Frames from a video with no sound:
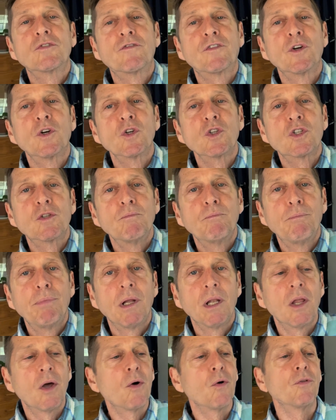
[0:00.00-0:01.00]
first
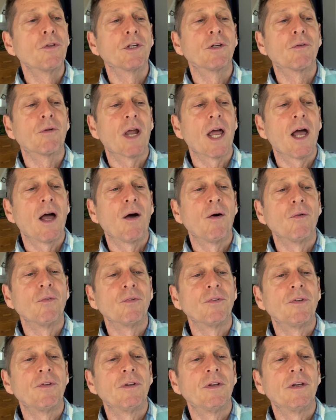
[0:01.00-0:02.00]
below the
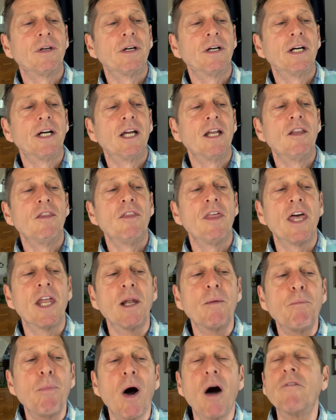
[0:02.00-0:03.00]
ground and then
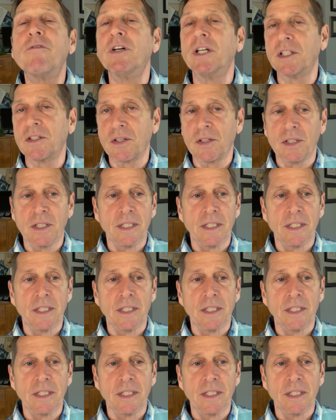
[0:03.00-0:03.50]
above it.